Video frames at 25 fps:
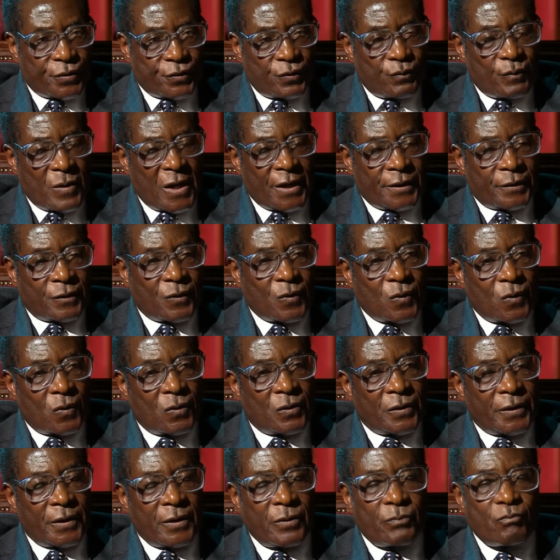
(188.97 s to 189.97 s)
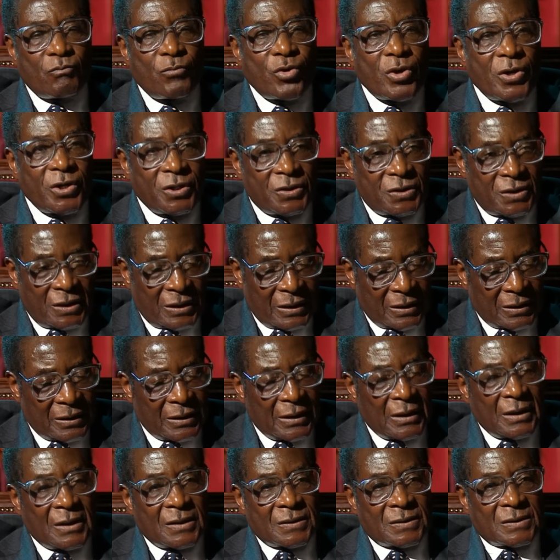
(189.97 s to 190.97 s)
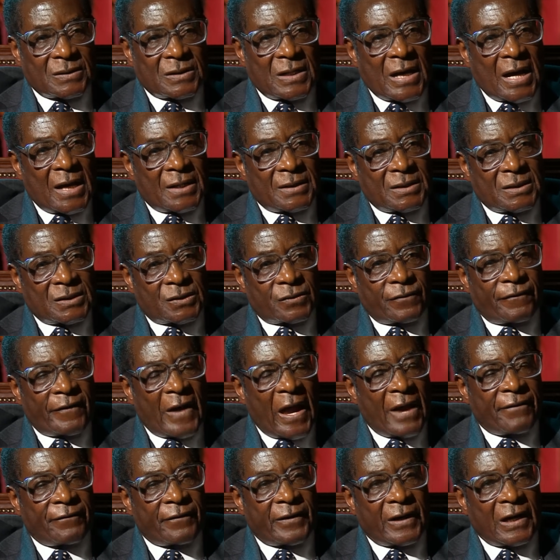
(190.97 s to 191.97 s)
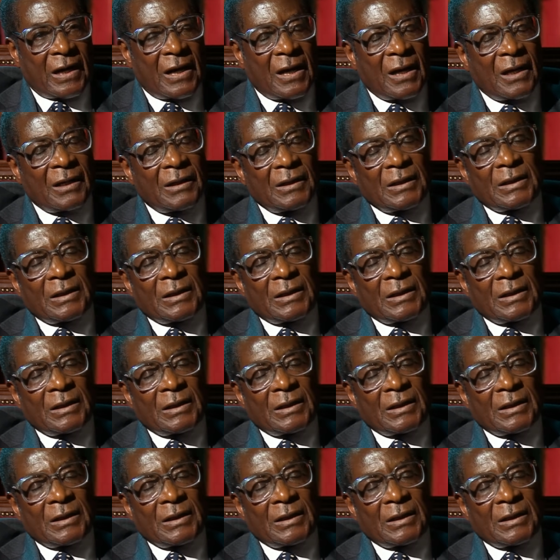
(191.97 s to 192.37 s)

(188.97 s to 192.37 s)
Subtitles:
you might call emerging societies of Africa.